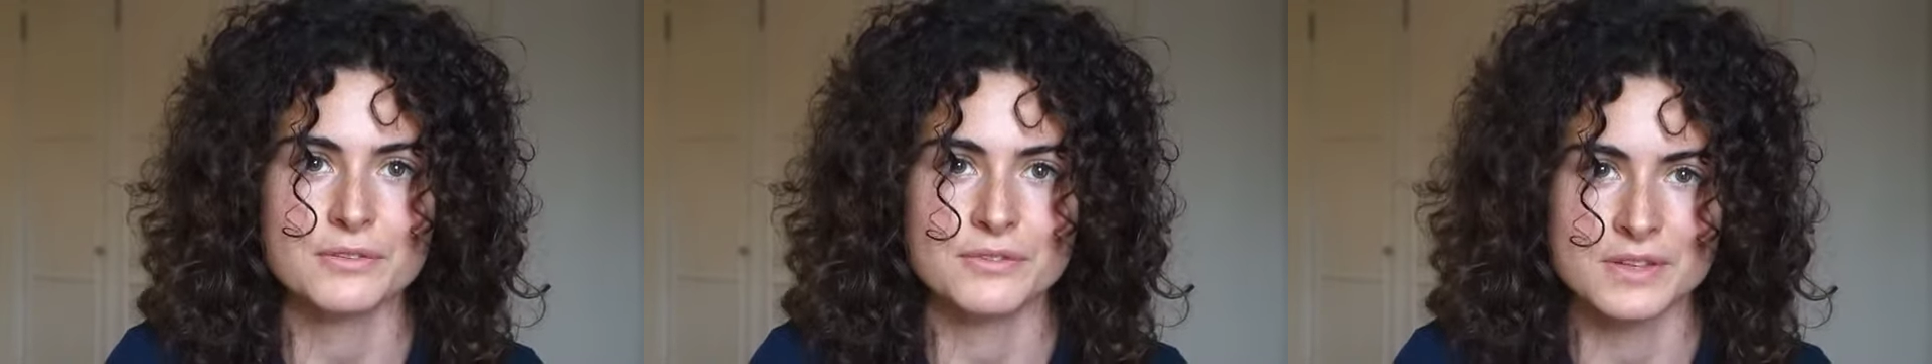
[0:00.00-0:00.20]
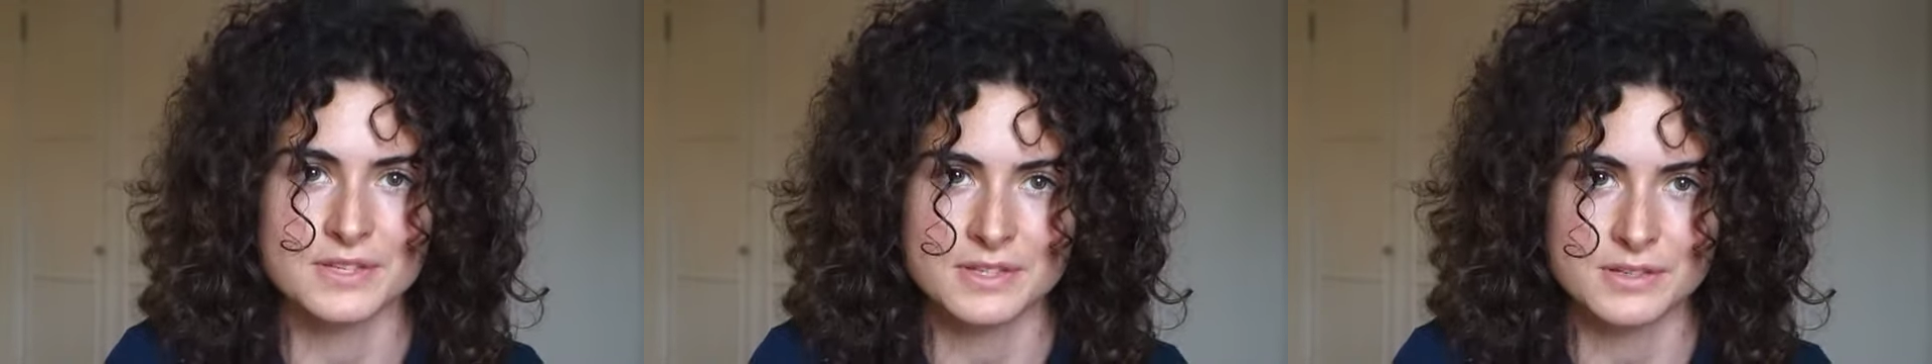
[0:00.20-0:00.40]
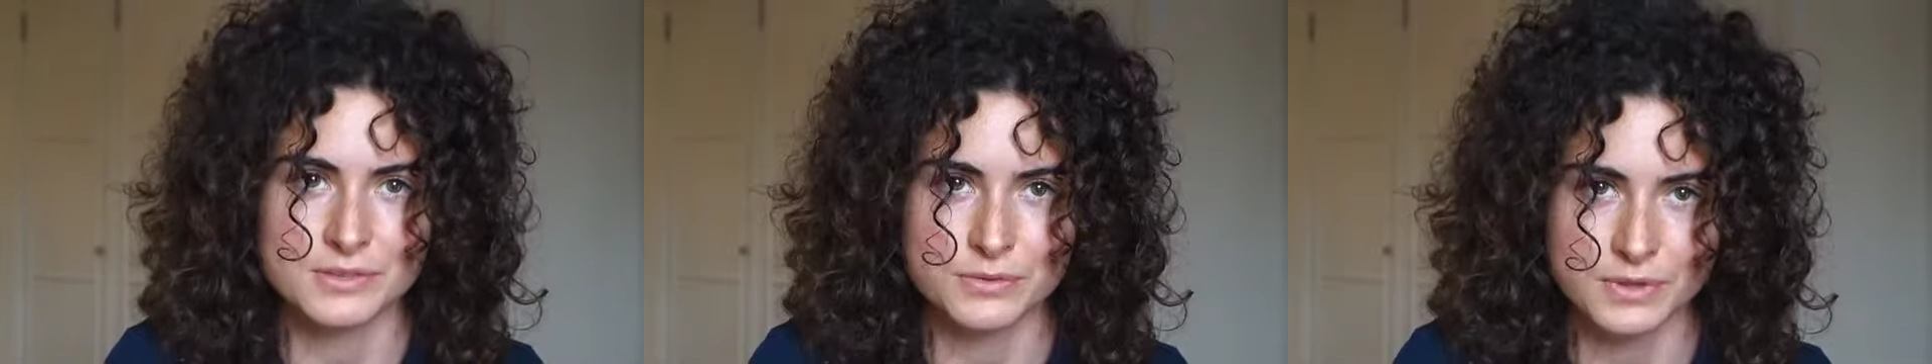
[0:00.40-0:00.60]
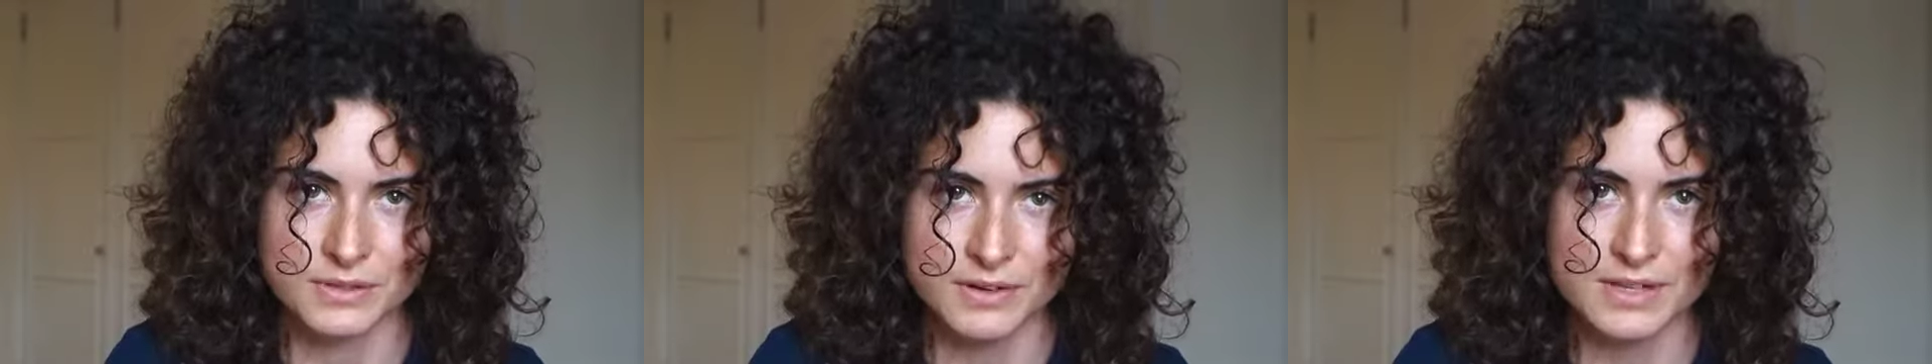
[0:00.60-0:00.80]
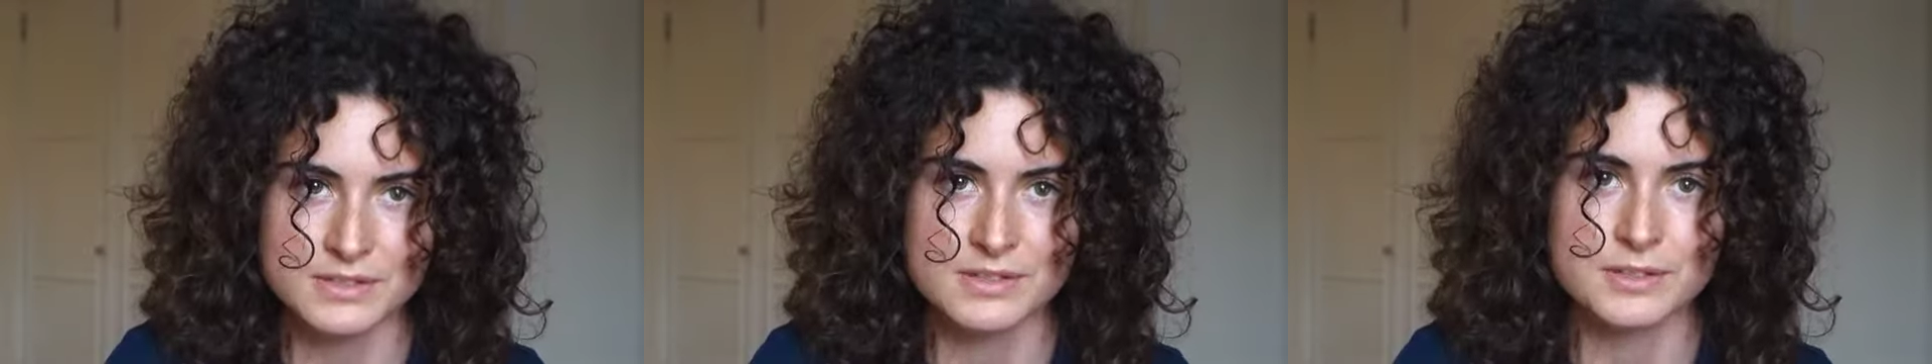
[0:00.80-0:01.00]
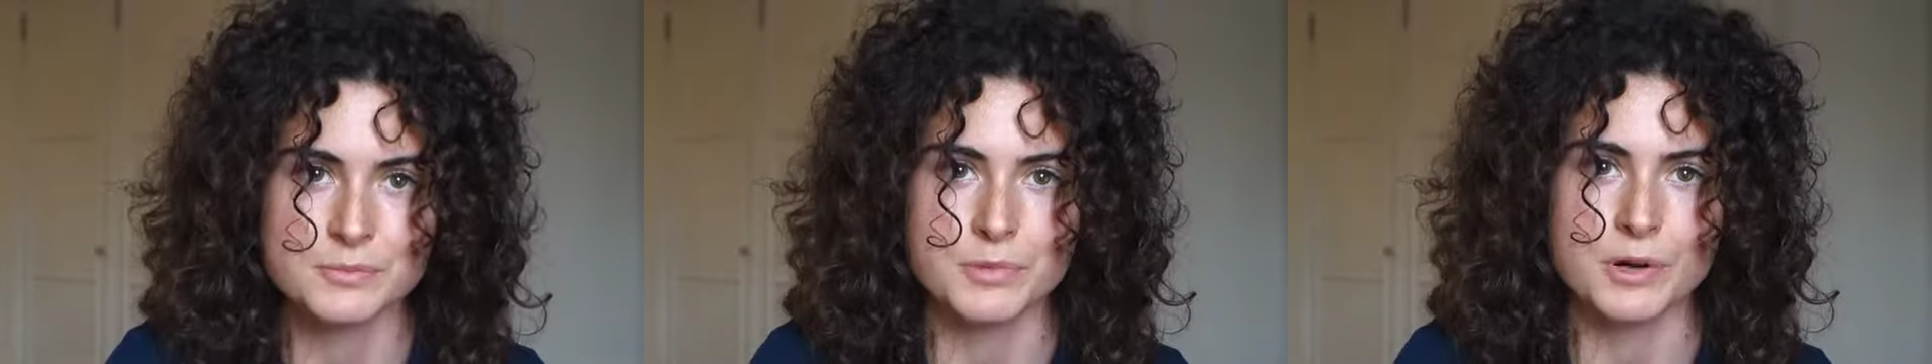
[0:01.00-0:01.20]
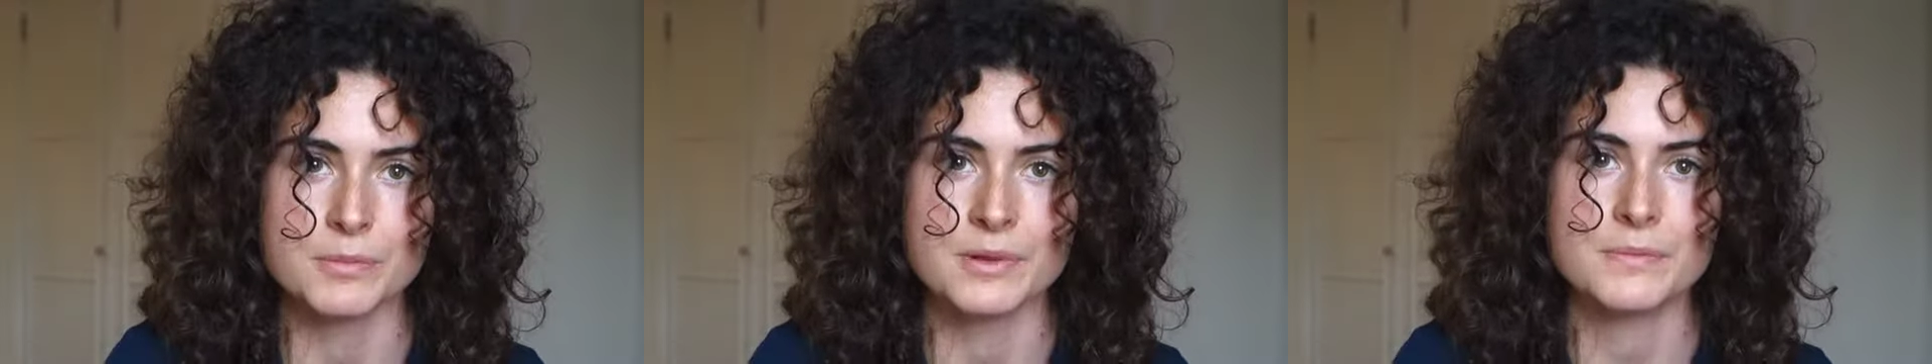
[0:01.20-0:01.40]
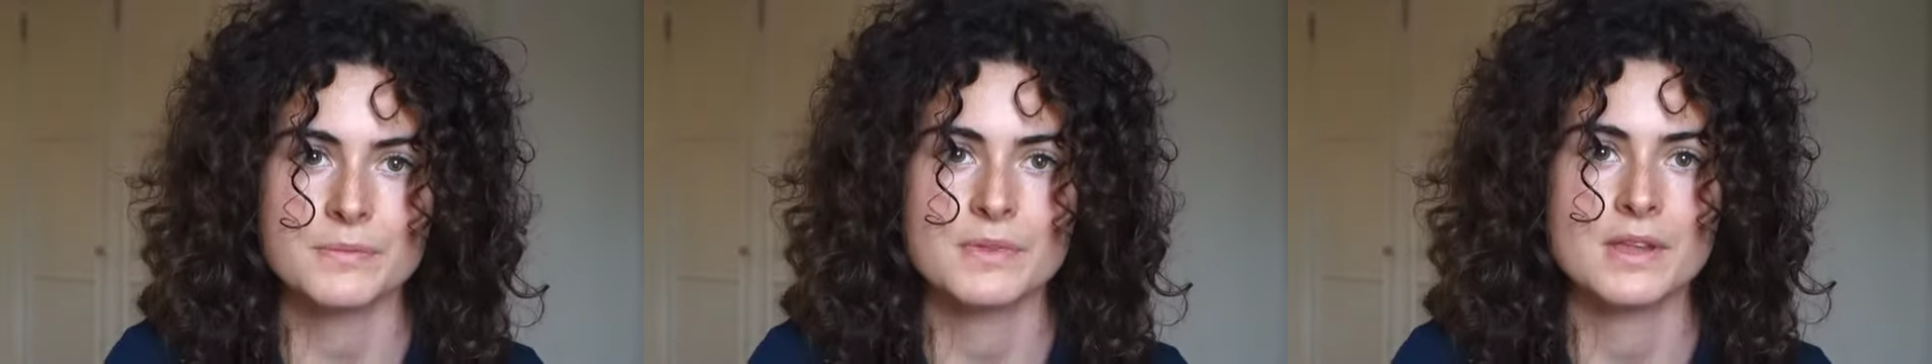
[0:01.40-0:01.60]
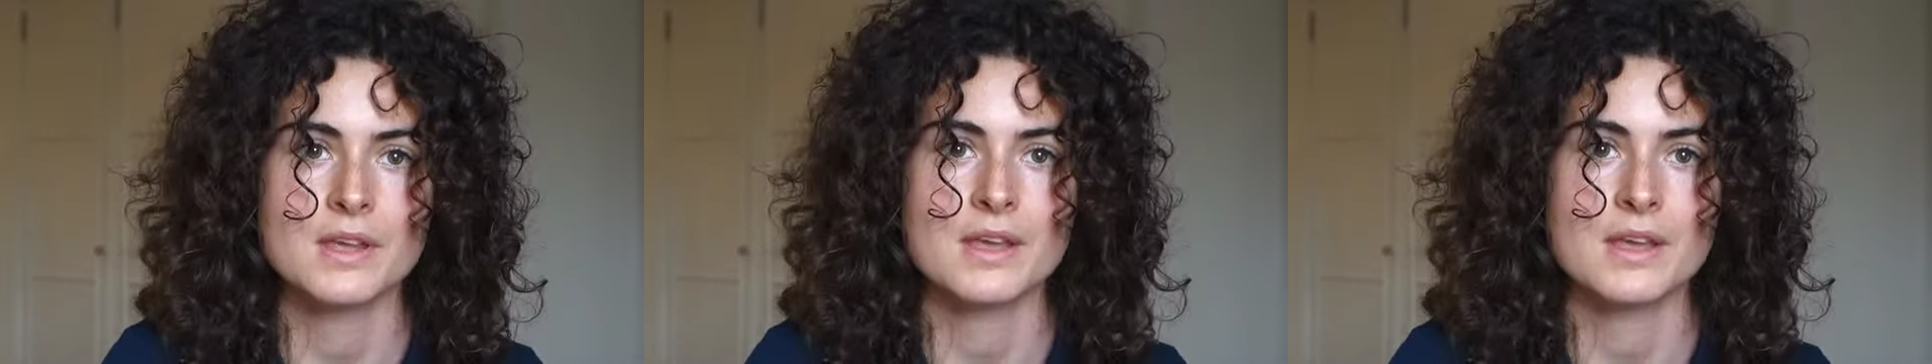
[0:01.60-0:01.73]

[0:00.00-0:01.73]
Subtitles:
physics to address this problem,